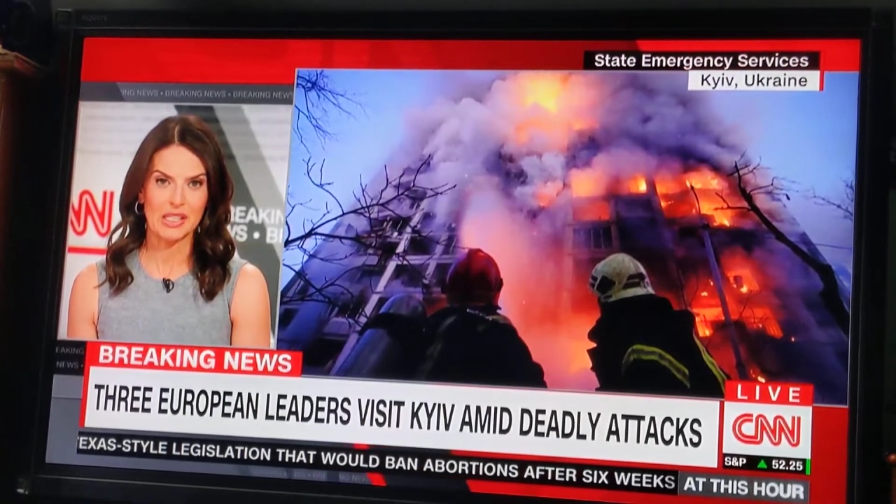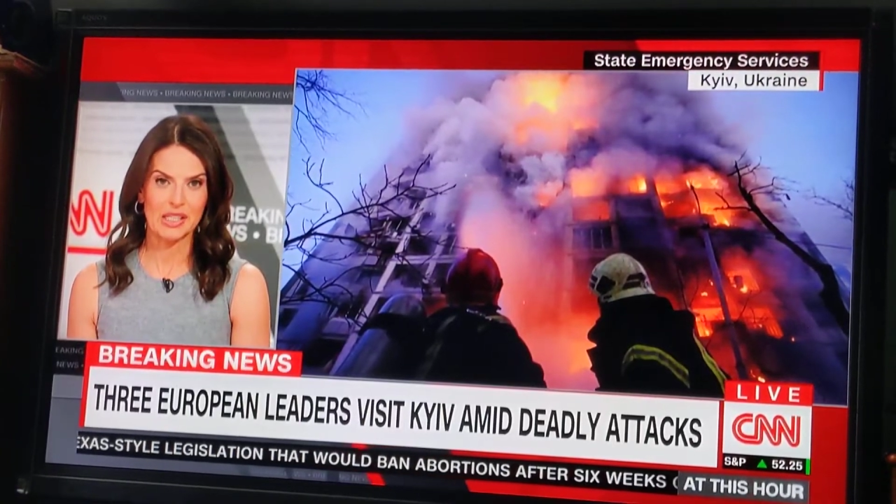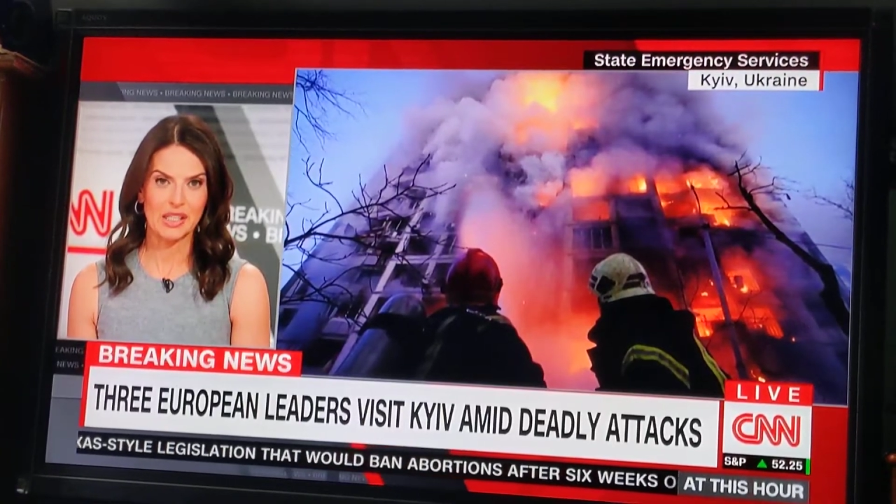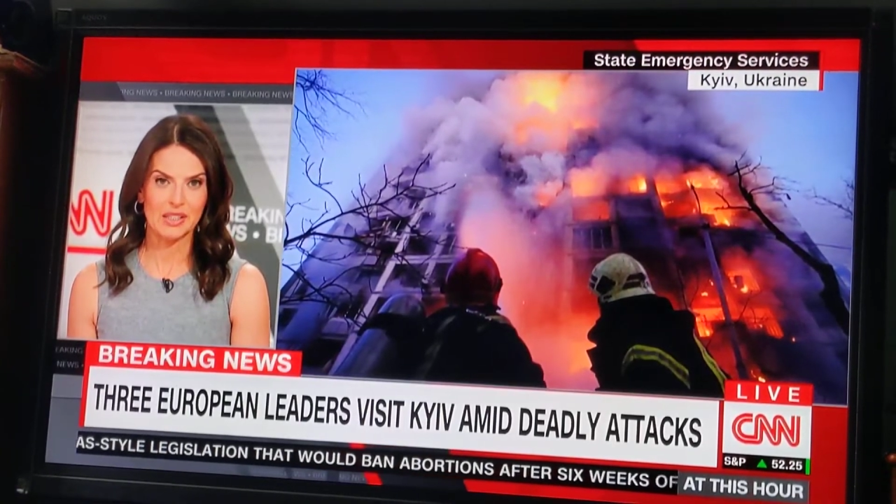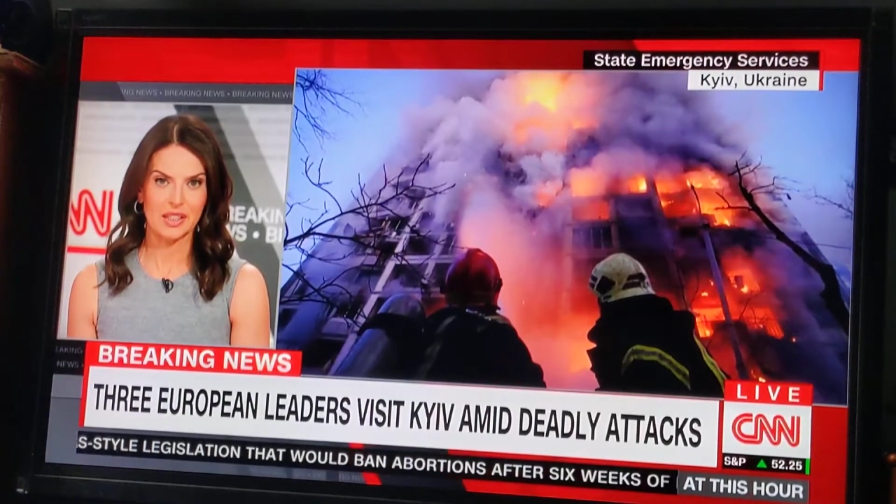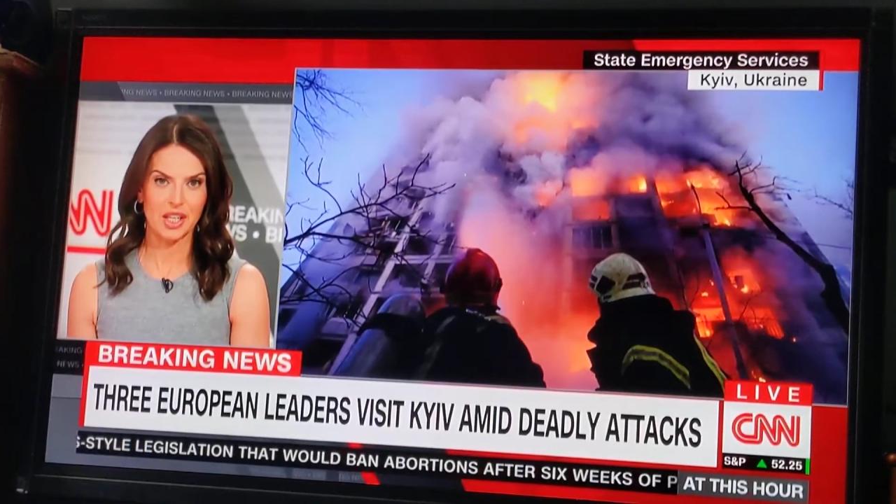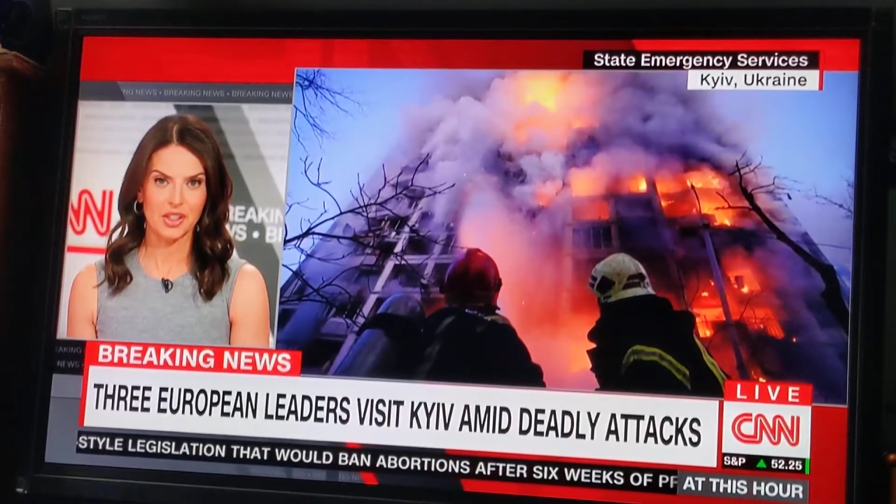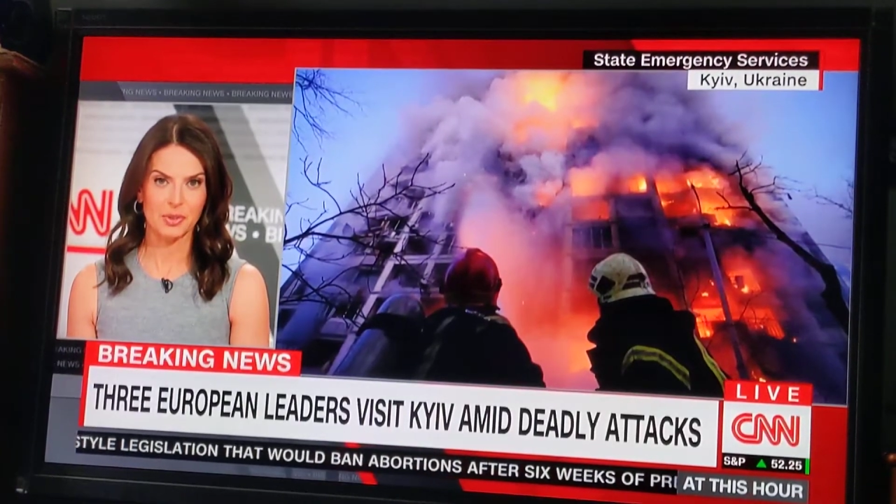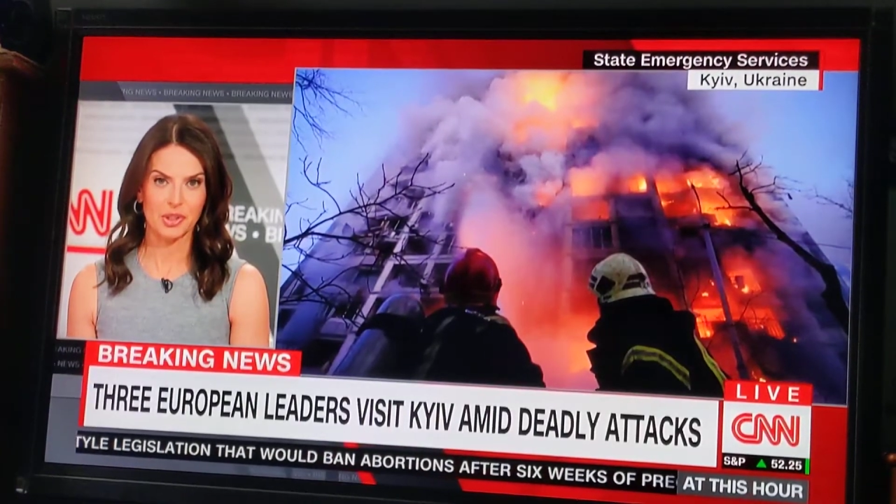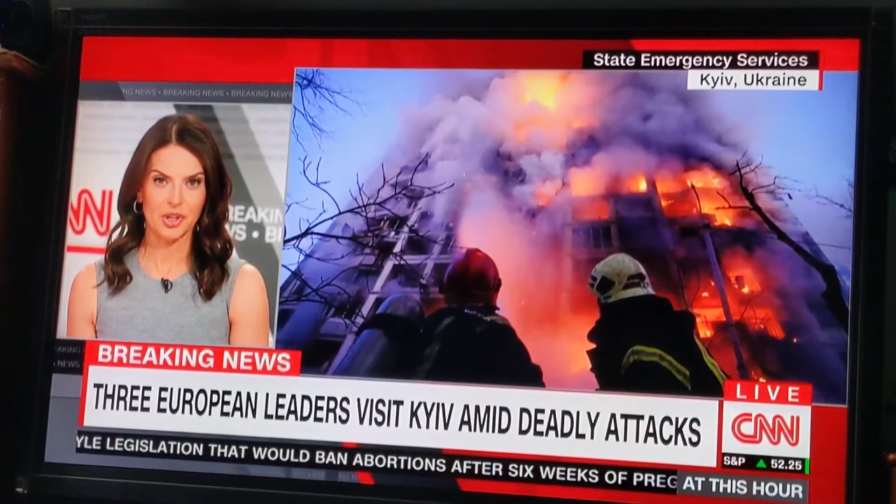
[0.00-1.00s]
CNN's
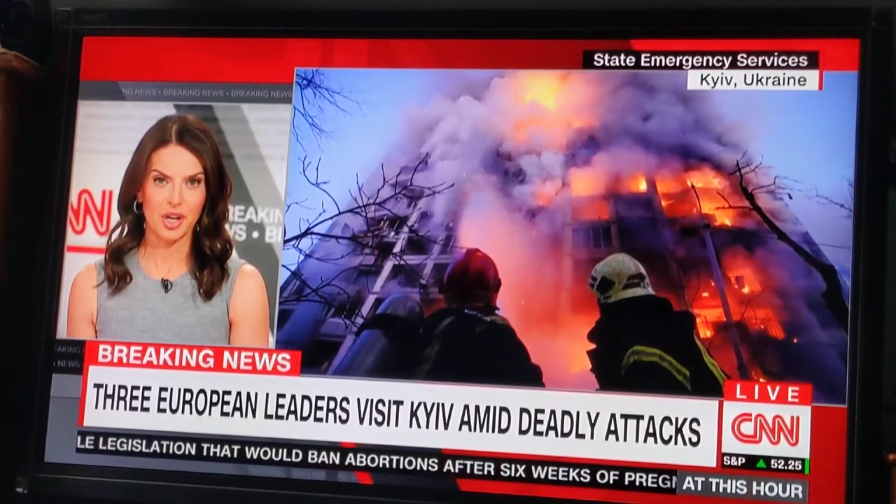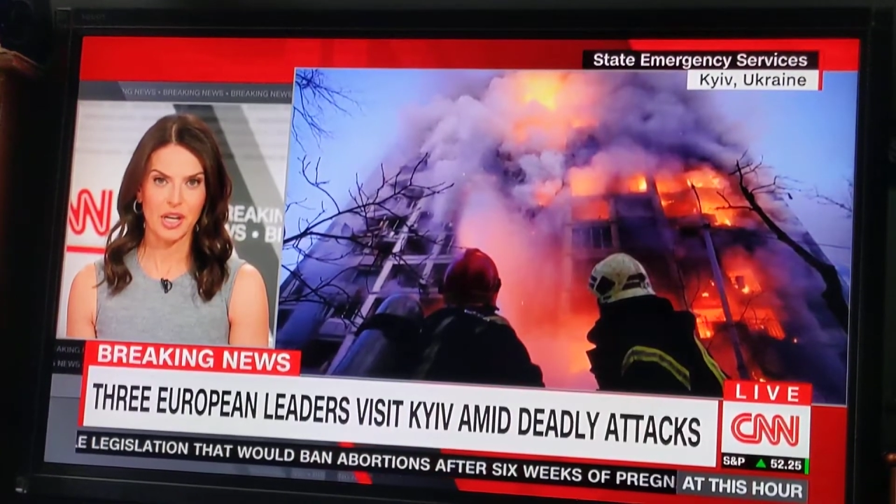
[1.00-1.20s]
Natasha Bertrand